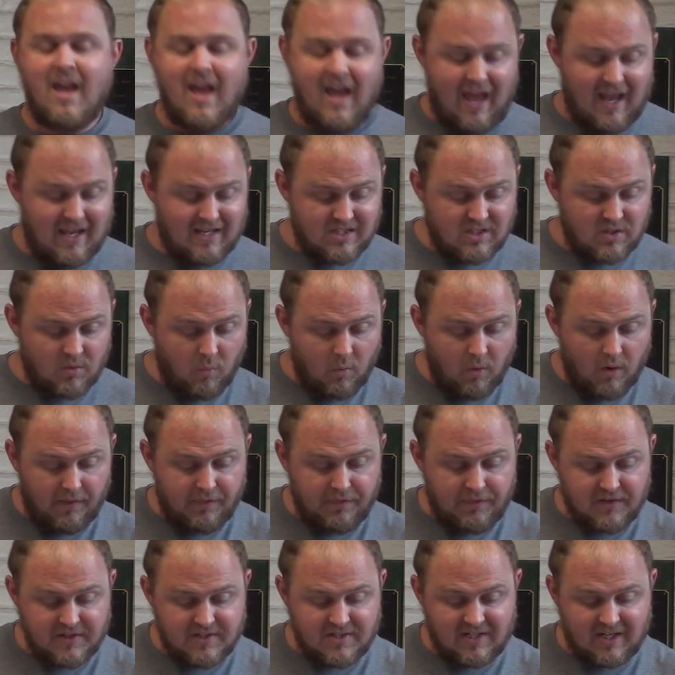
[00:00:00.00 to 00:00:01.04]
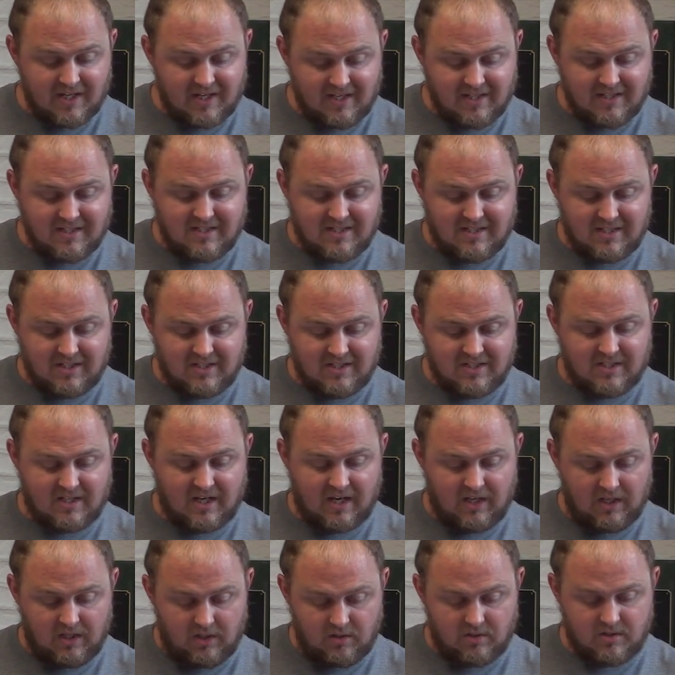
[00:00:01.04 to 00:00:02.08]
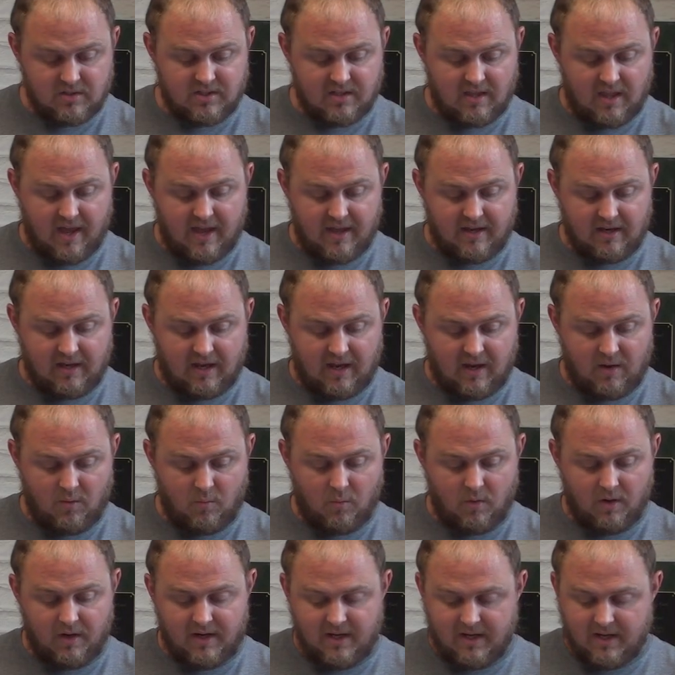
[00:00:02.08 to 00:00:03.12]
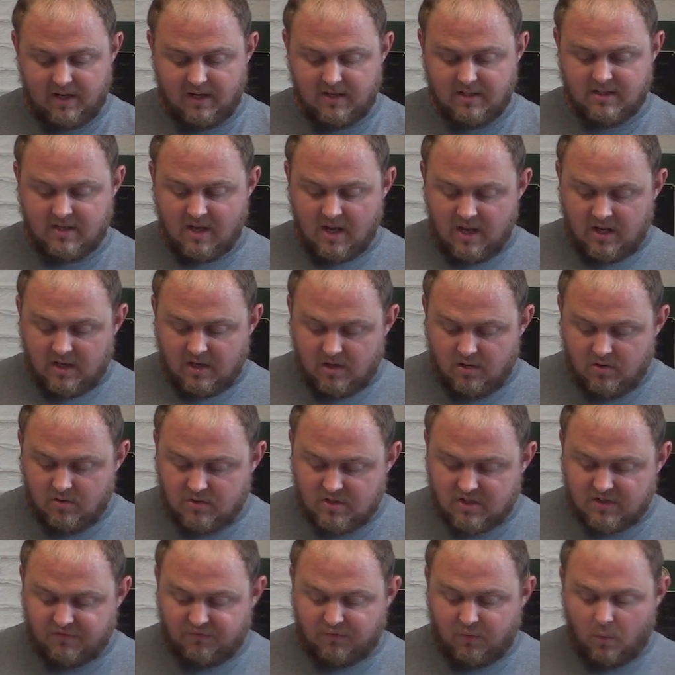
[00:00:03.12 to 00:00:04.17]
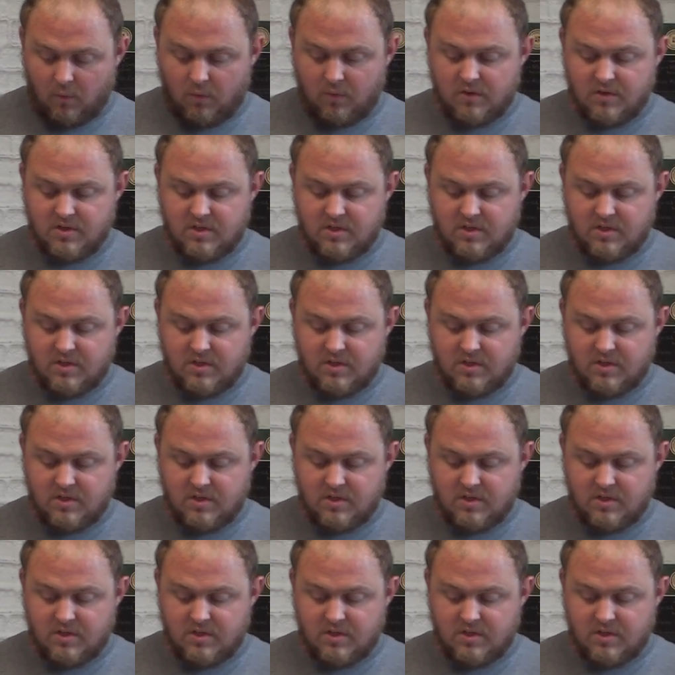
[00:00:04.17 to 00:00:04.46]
as to what this incense looks like and what it is used for.